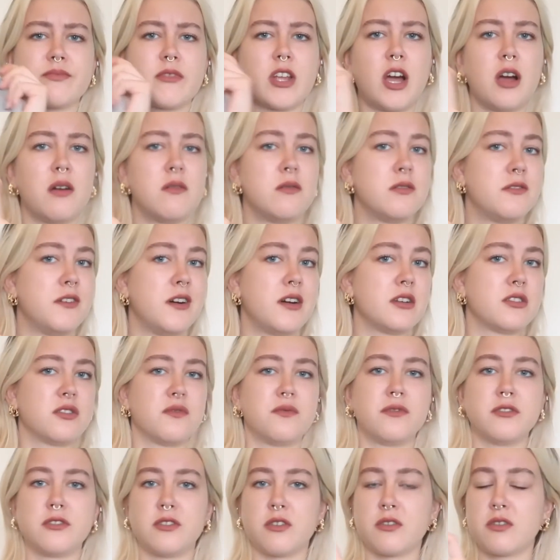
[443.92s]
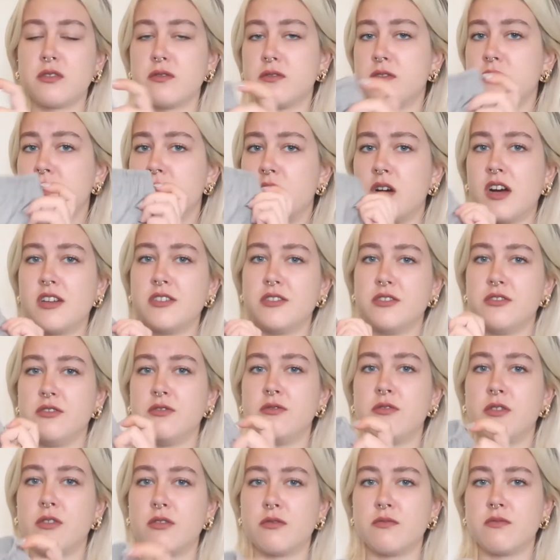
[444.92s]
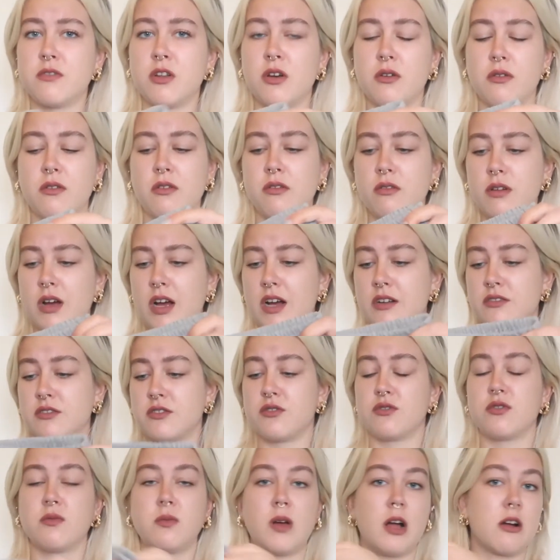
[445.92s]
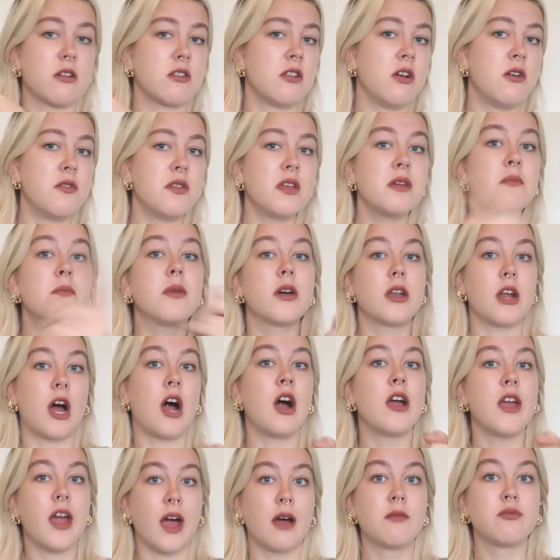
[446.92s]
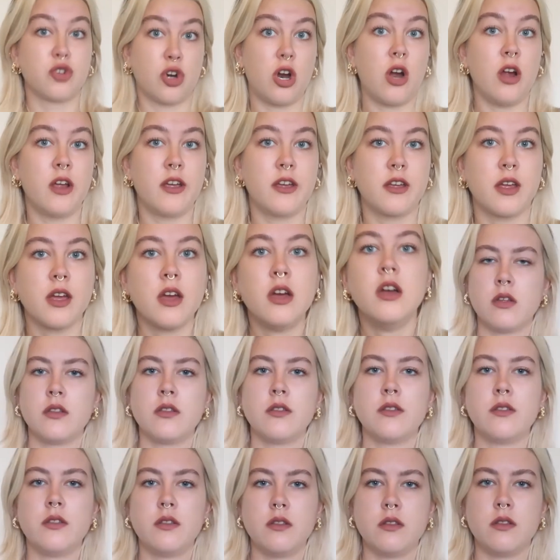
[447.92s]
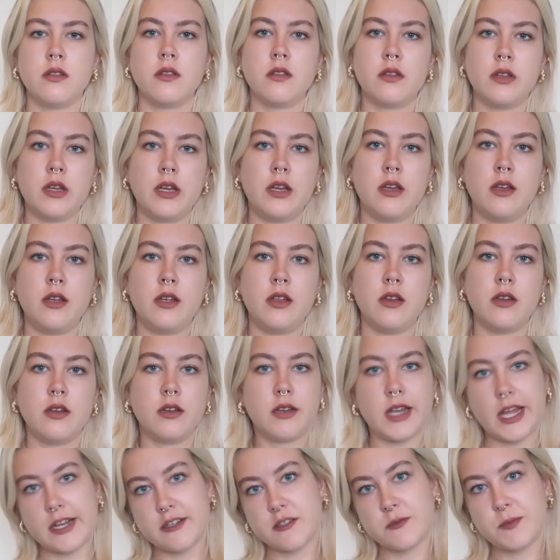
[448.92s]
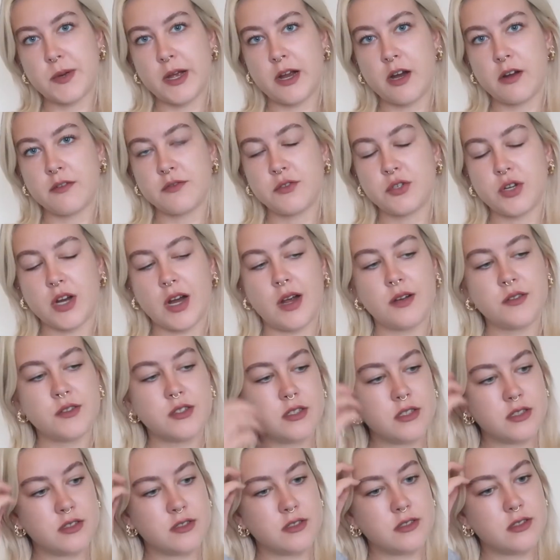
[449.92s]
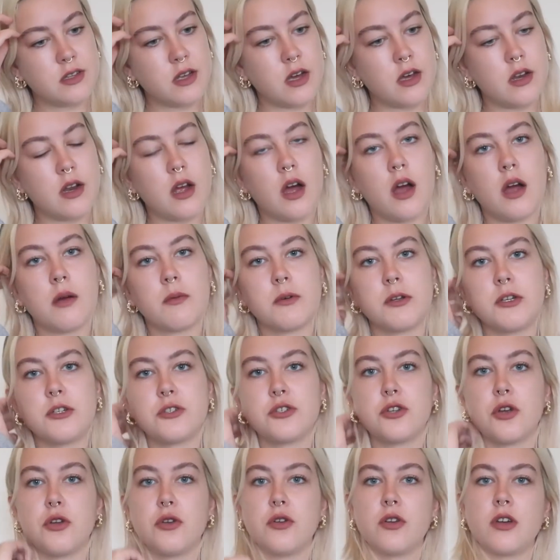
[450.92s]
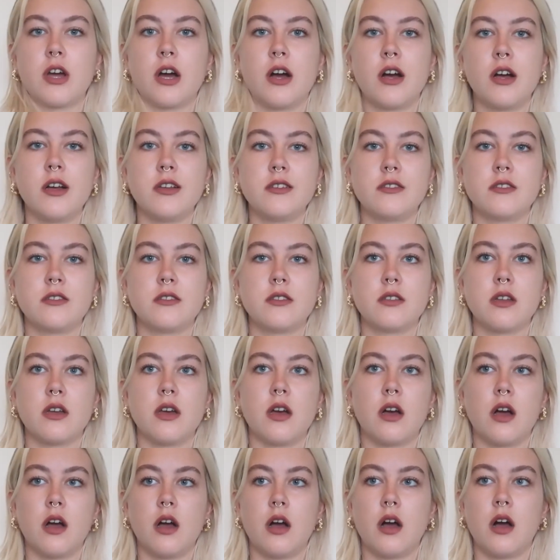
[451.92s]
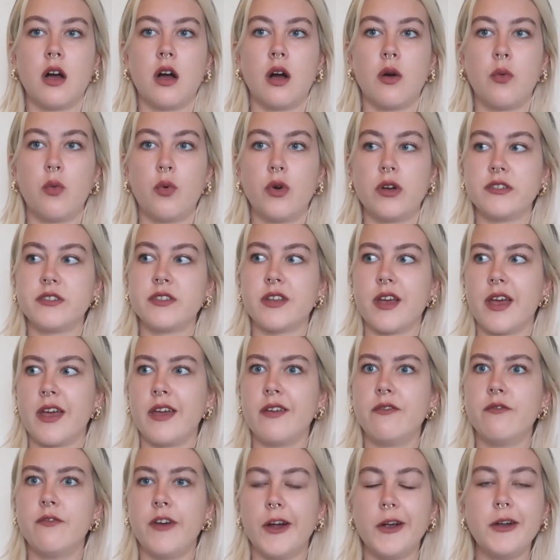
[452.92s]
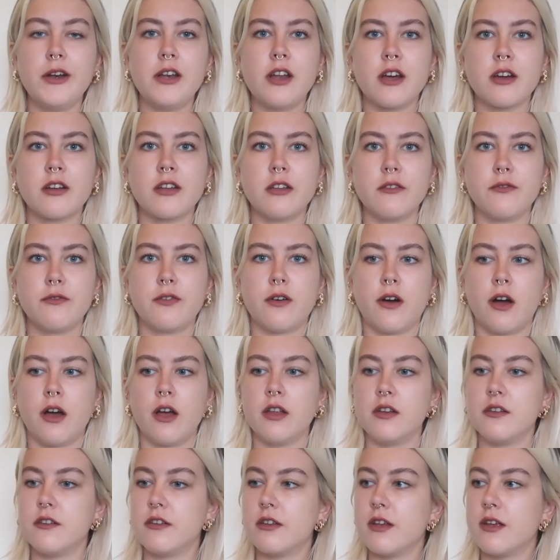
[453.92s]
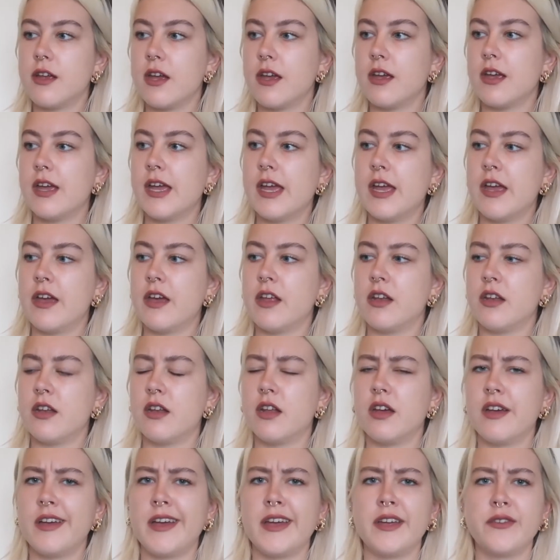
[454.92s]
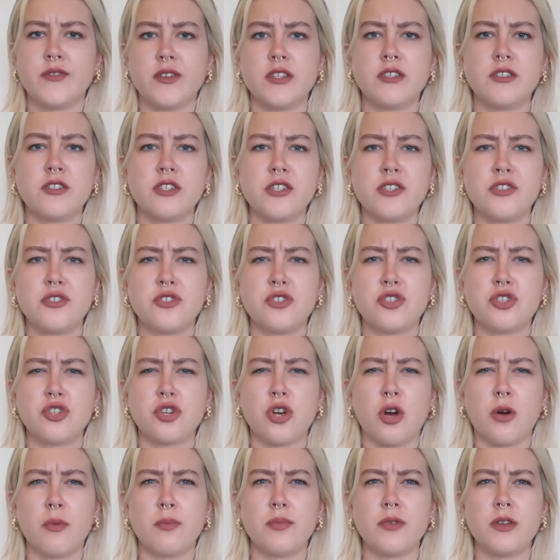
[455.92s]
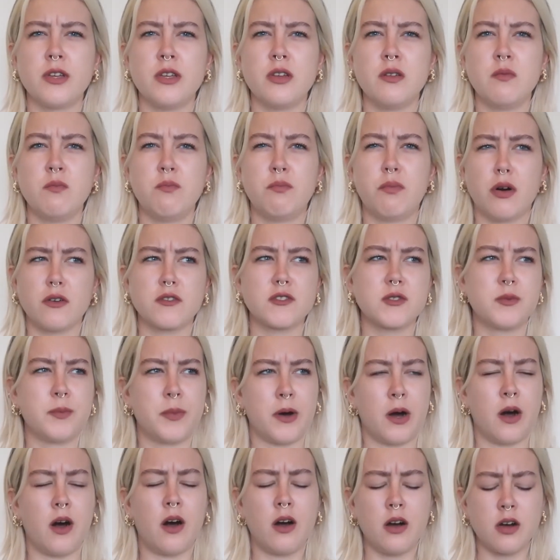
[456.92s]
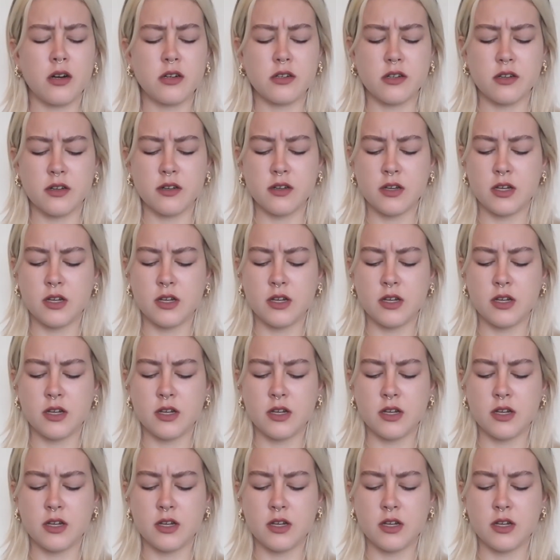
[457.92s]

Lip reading: I'm a fashion photographer. I do not know how to talk about clothing, but I am trying. The next pair of trousers that I'm going to show you guys was a very lucky find in a vintage shop in Box Park